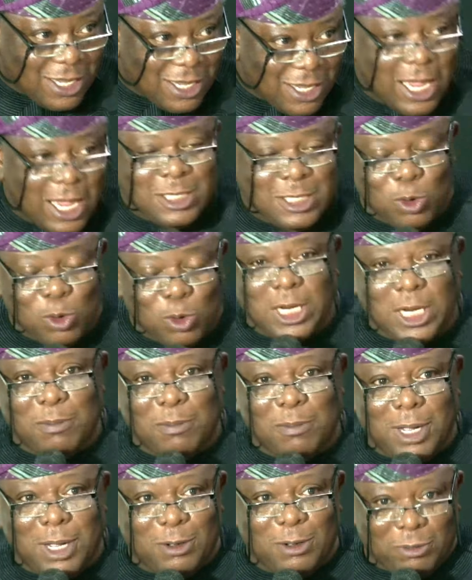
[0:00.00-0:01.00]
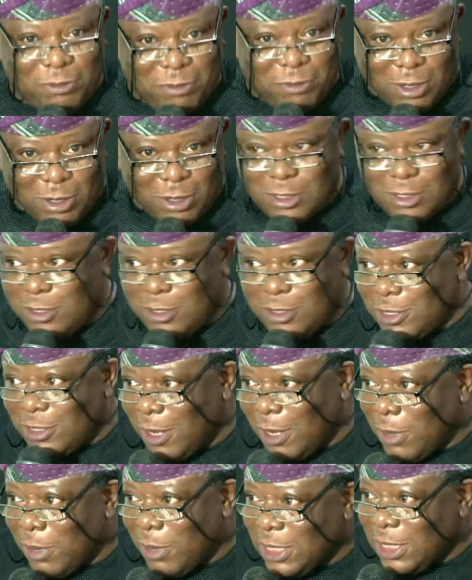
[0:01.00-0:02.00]
Udeme Uford. These are
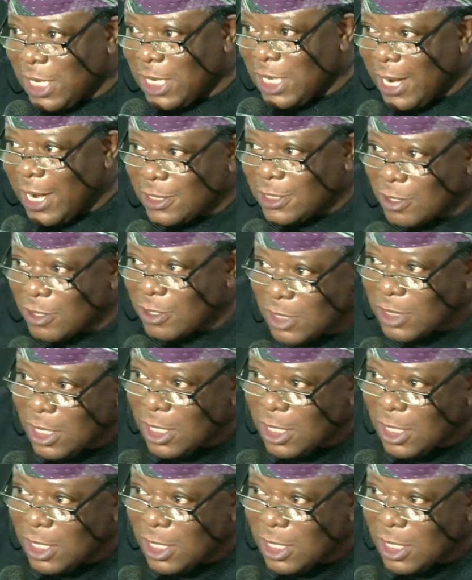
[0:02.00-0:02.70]
my directors.